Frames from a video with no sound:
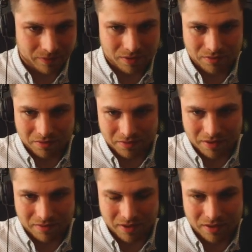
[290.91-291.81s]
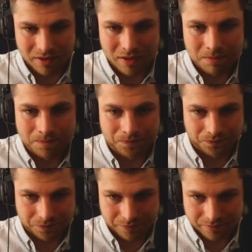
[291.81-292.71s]
for FIT,
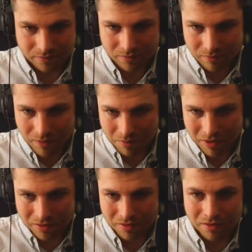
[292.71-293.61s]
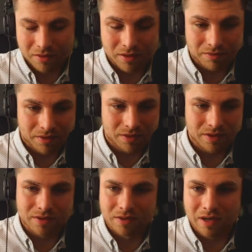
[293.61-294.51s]
but the difference is
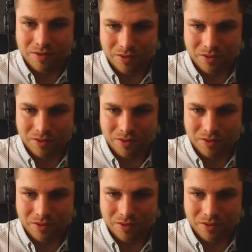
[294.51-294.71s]
size